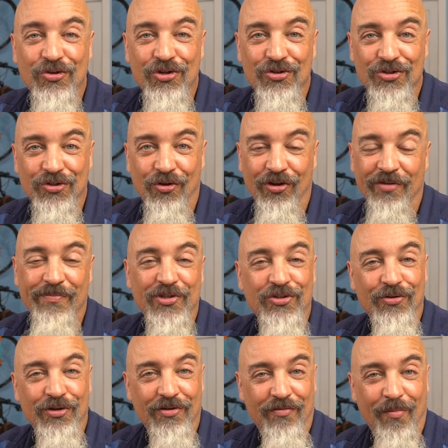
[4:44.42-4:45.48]
years old. I've been
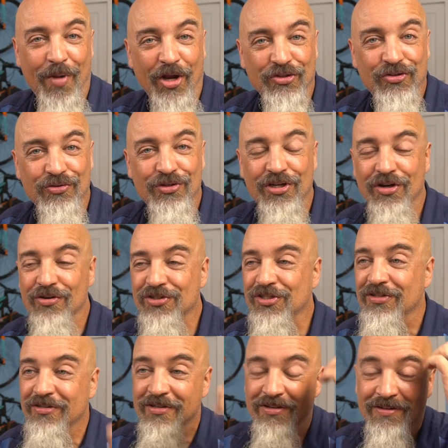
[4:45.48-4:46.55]
doing it for about 2
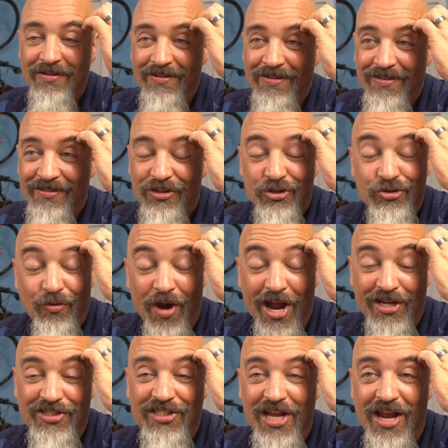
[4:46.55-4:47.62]
years. The
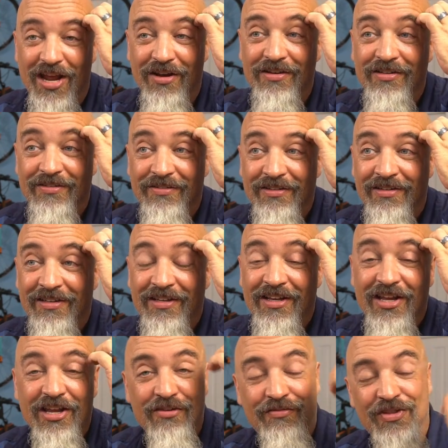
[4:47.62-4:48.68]
track stand.
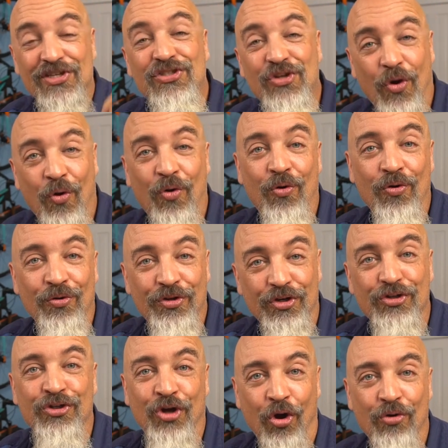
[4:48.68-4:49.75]
If this
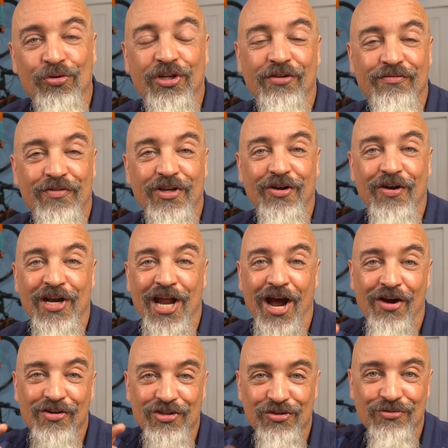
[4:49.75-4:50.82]
old goat can figure it
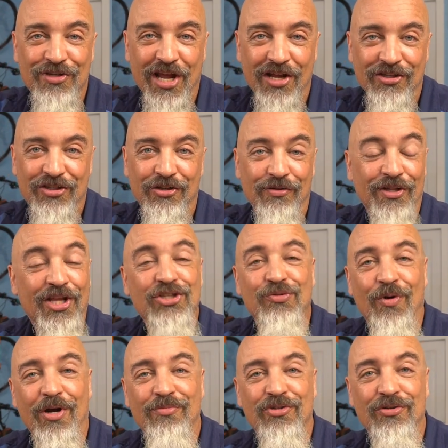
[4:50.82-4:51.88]
out, you can too. And that's
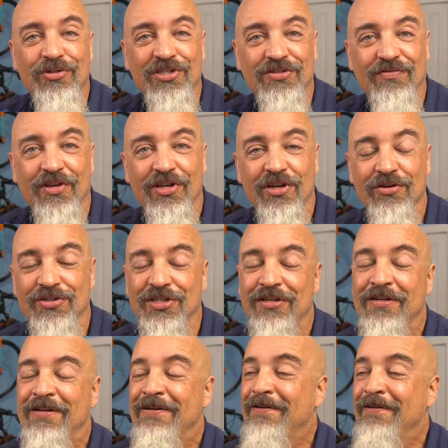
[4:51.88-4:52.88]
why I'm doing these videos.